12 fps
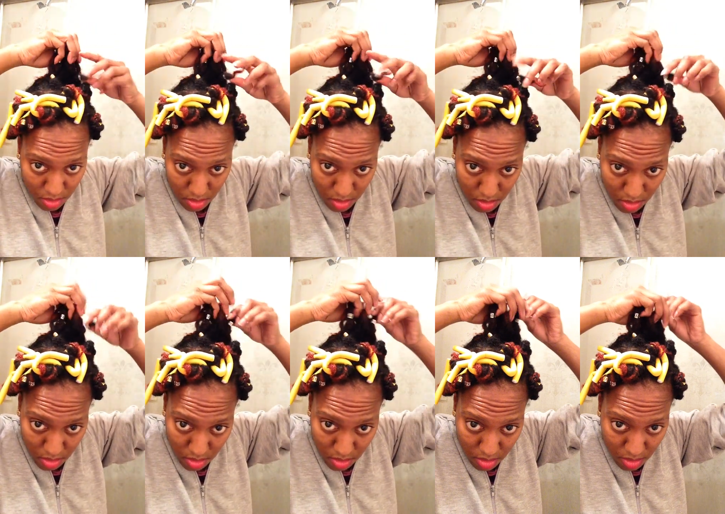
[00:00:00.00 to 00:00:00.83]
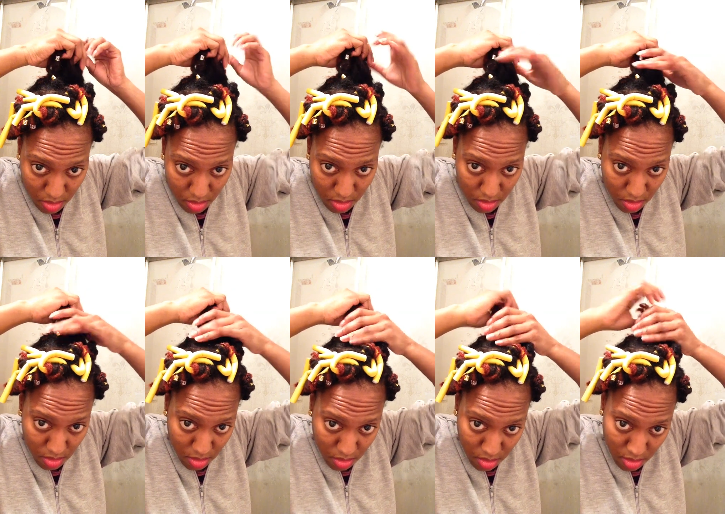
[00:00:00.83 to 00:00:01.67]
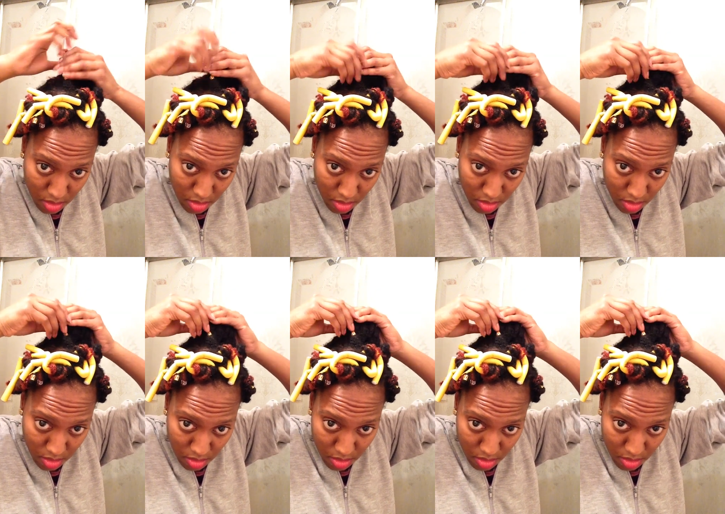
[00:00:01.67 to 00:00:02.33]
Nothing is said.